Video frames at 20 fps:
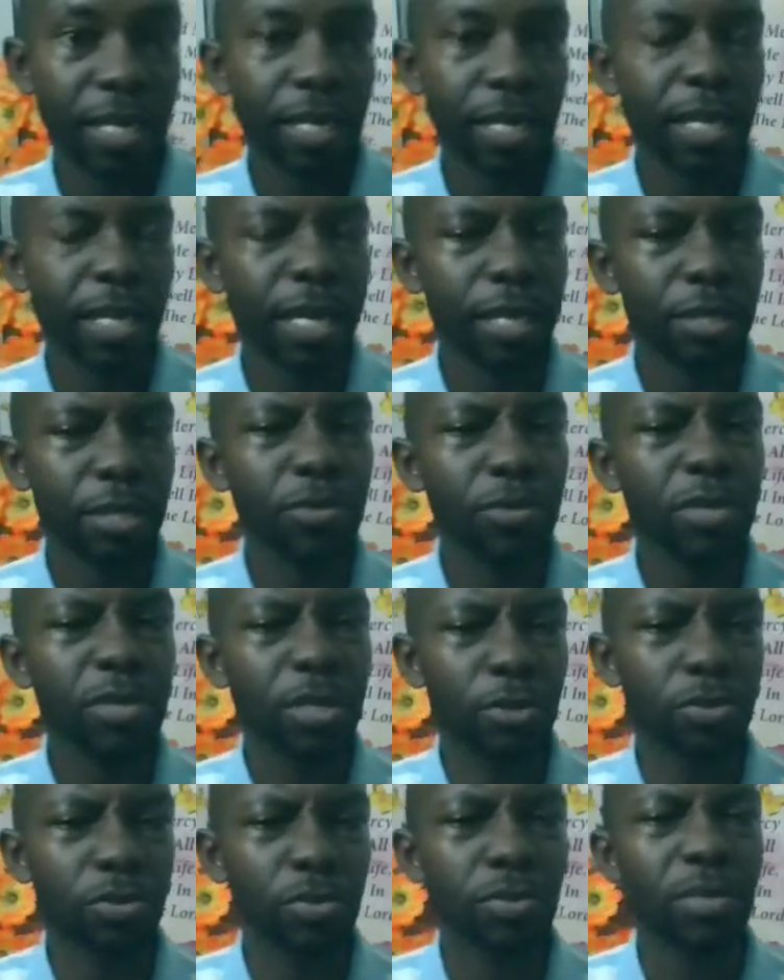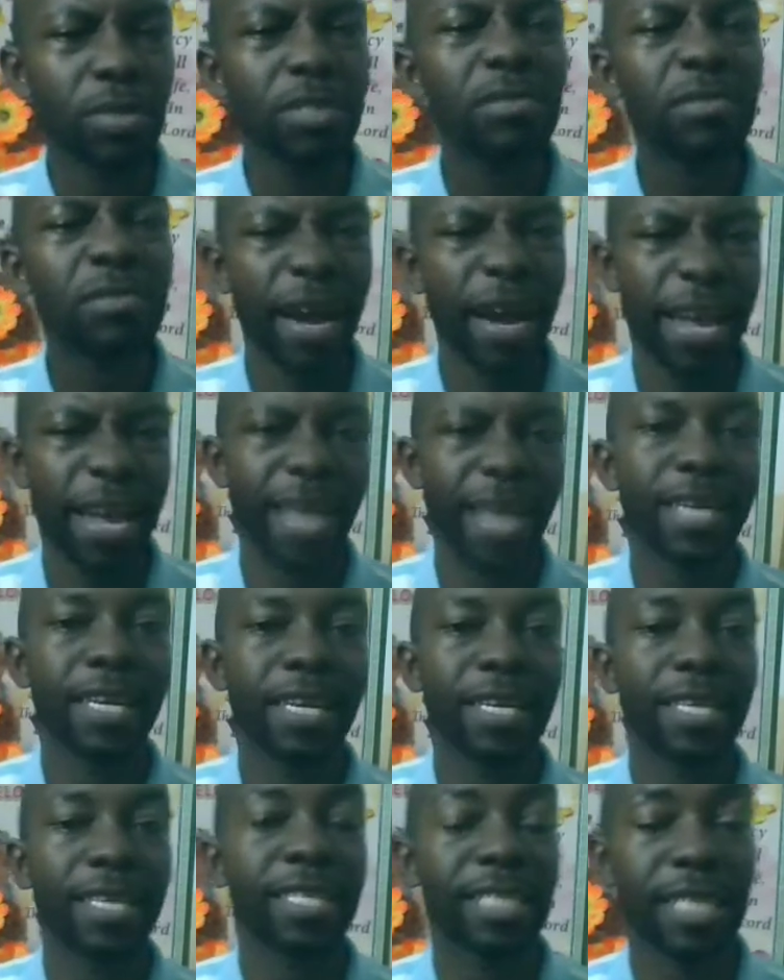then you need to try and
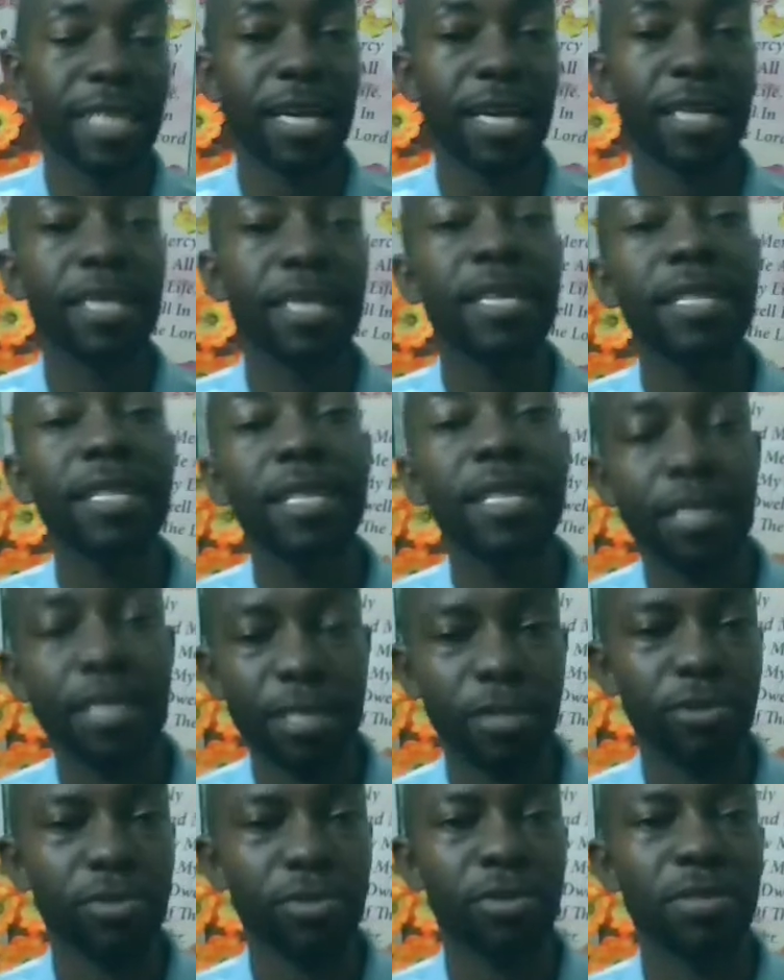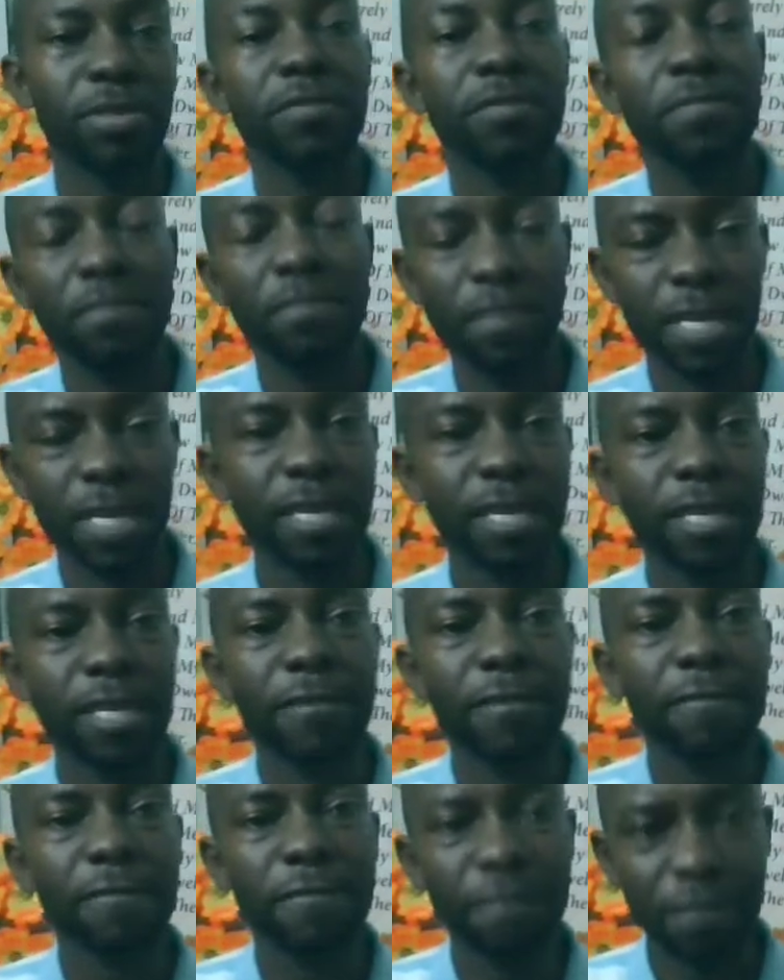understand the reasons very,
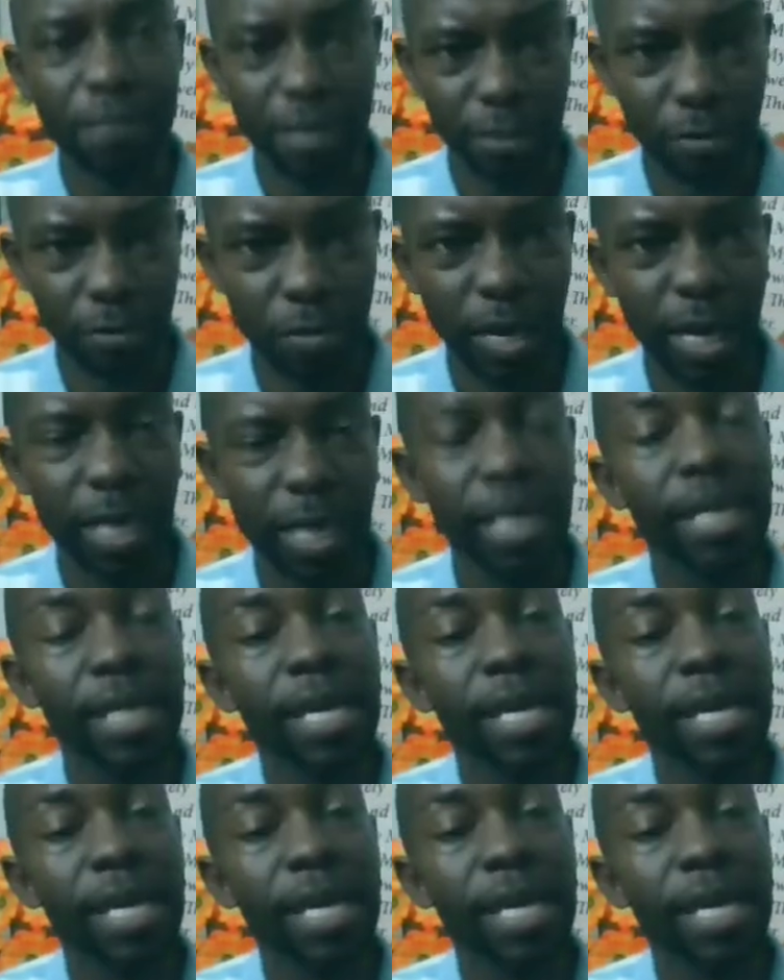very well.